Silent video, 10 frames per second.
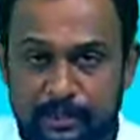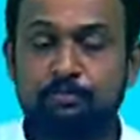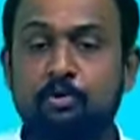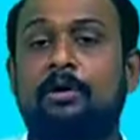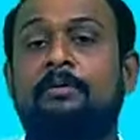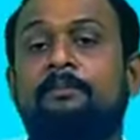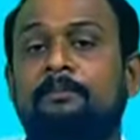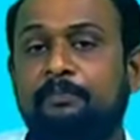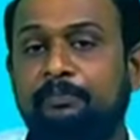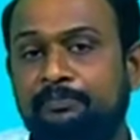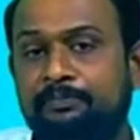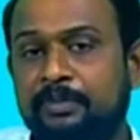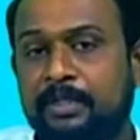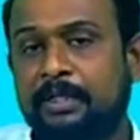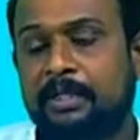Let's move on.
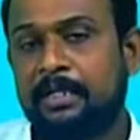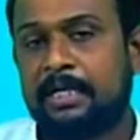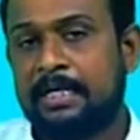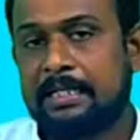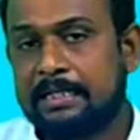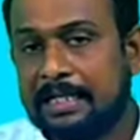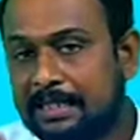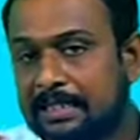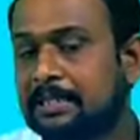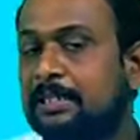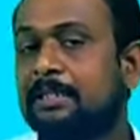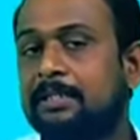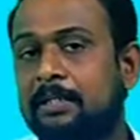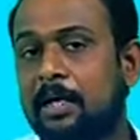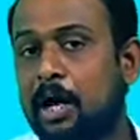Let us
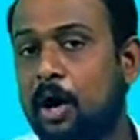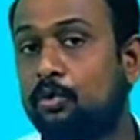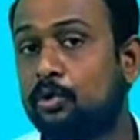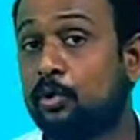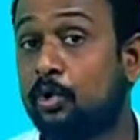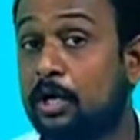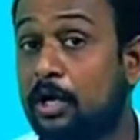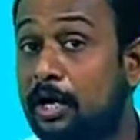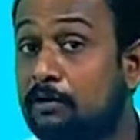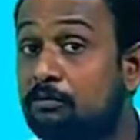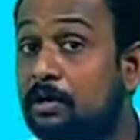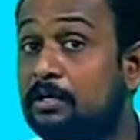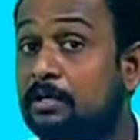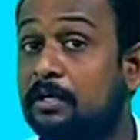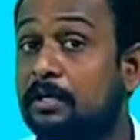learn how to
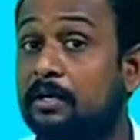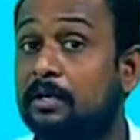convert